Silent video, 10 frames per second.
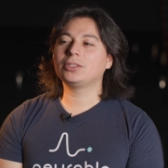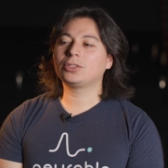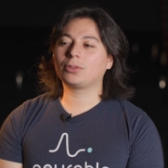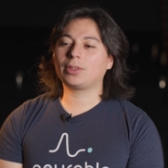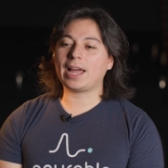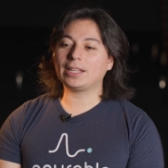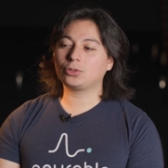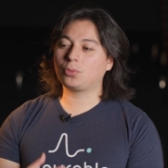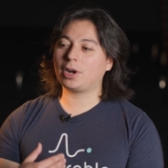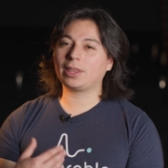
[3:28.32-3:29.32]
So
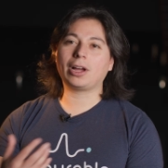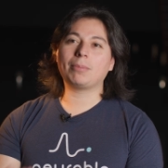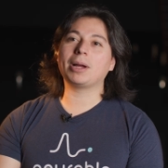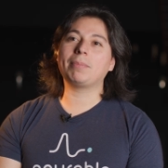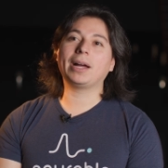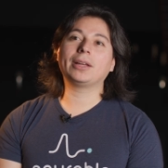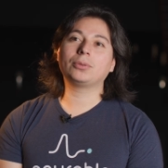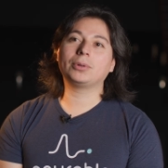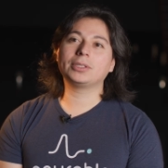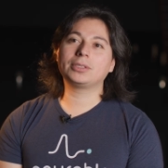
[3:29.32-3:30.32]
that's where I thought my
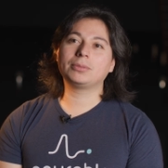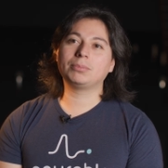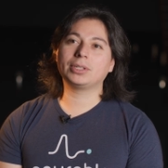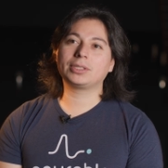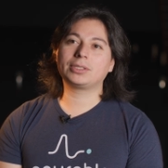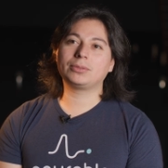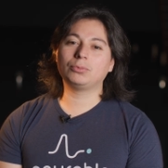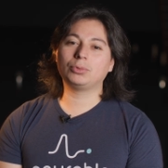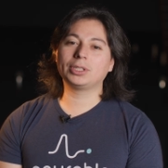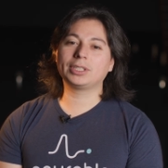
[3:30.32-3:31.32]
path was. But
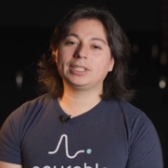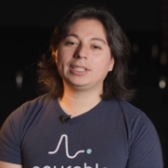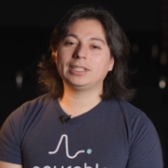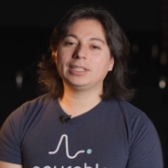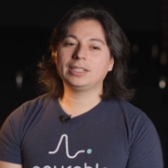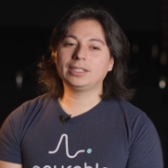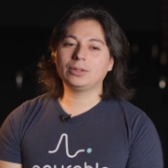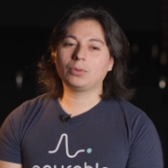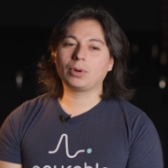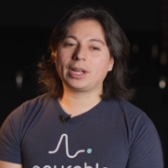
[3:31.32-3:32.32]
really,
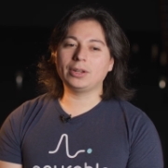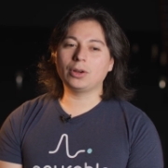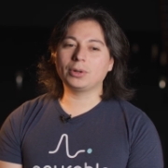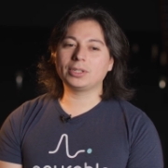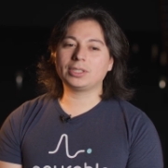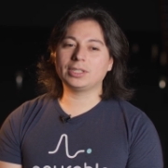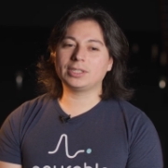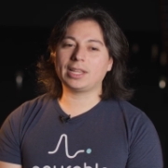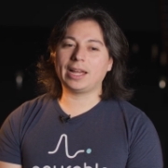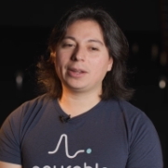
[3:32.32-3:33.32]
what I noticed
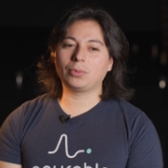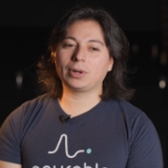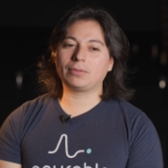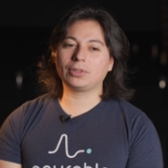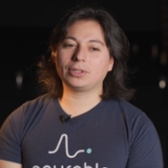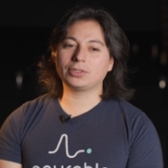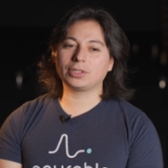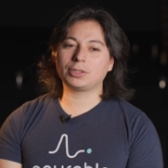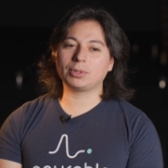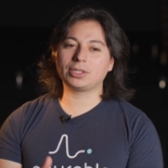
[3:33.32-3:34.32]
is that whenever there's
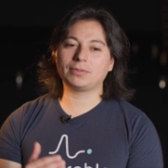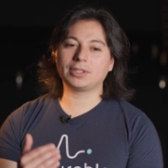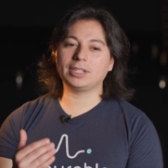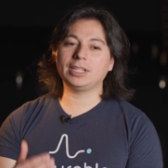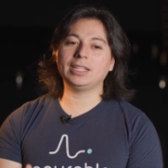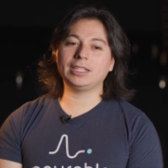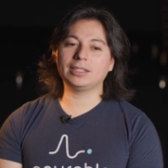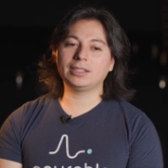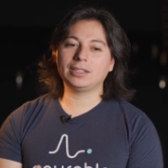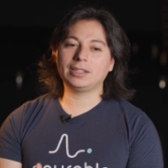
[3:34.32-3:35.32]
a specific need